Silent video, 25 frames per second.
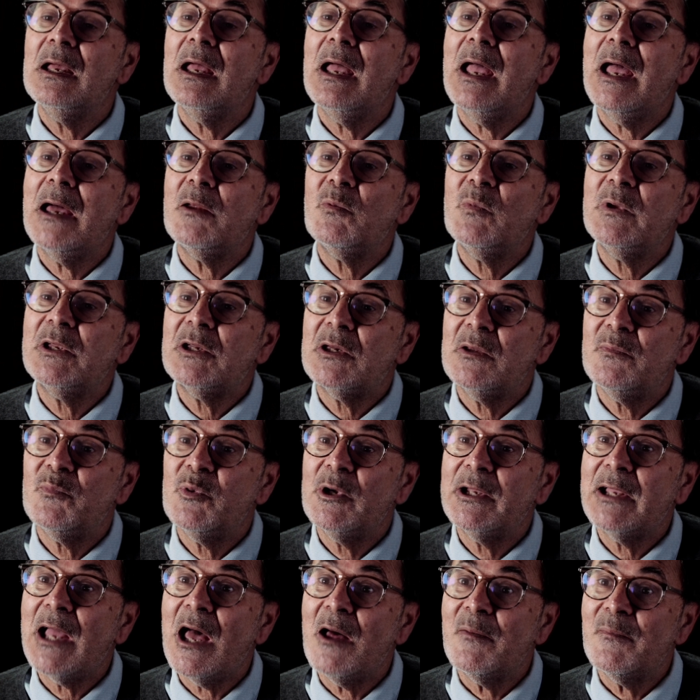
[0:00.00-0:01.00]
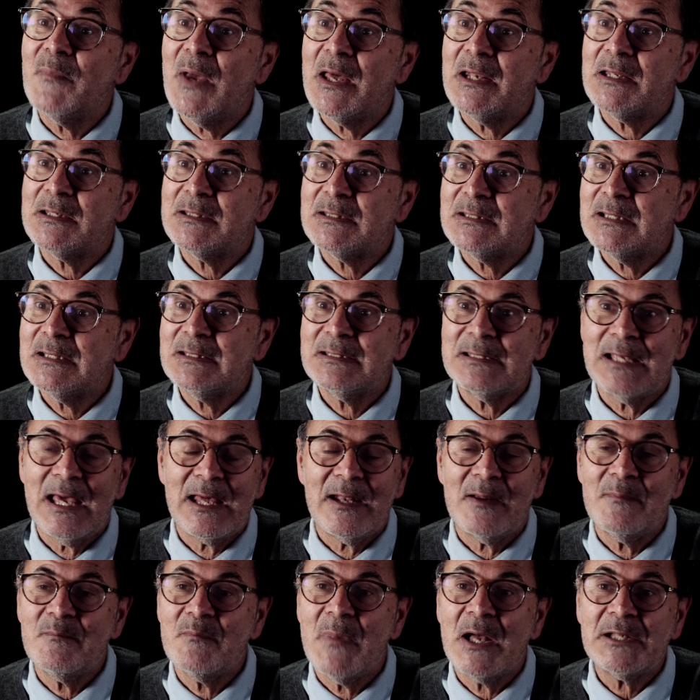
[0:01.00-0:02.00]
and we could bring out medicines at
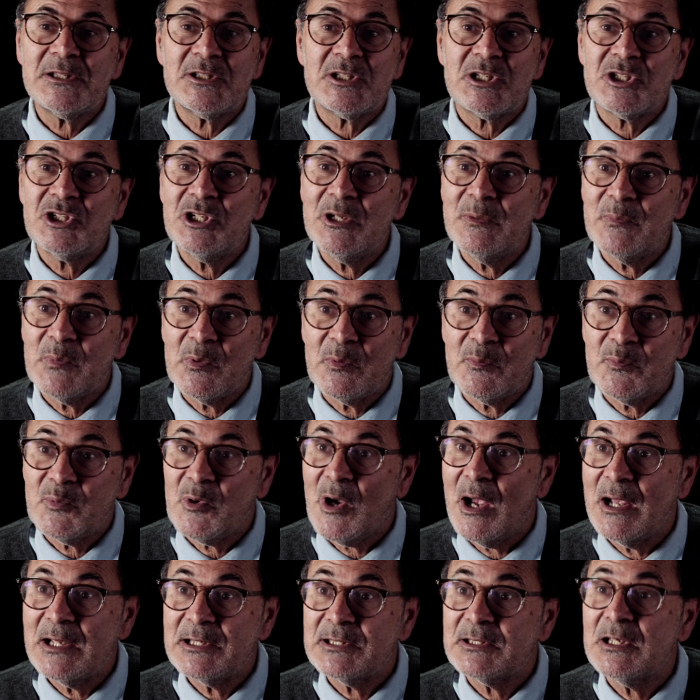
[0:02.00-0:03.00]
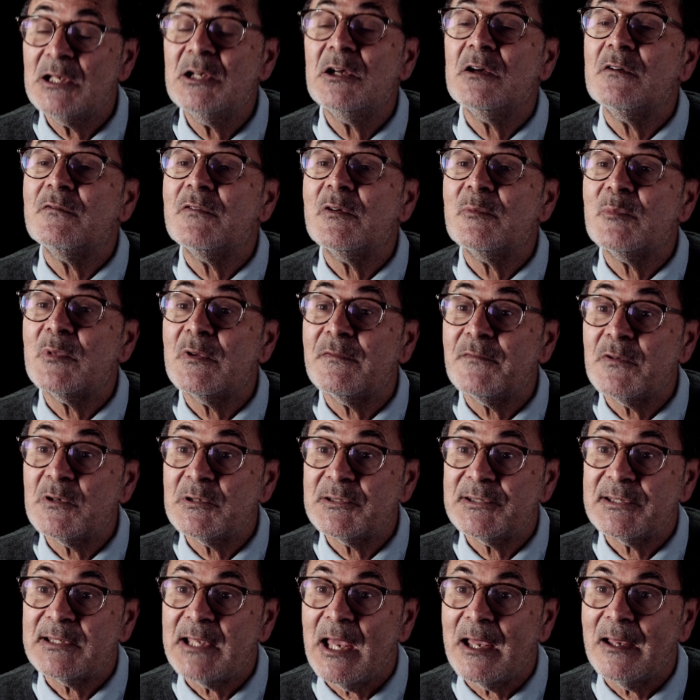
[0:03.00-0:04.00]
a much cheaper price from the
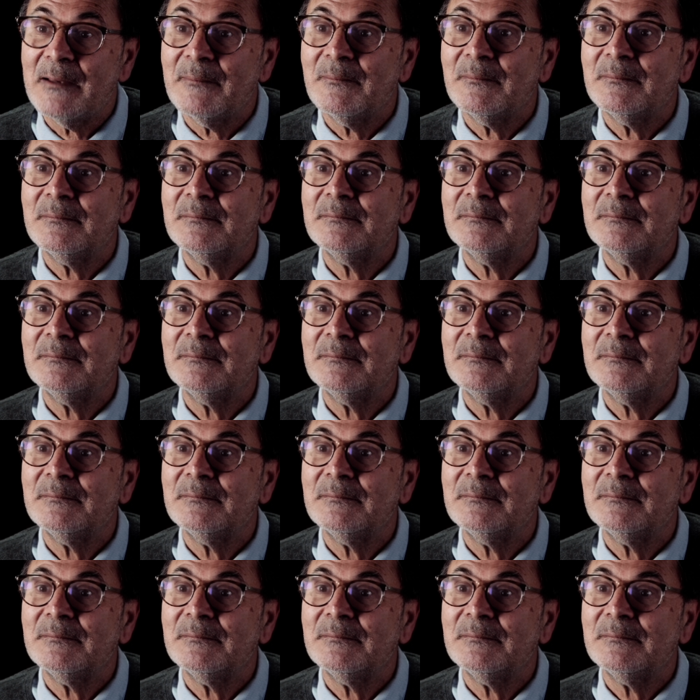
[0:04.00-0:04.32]
first day.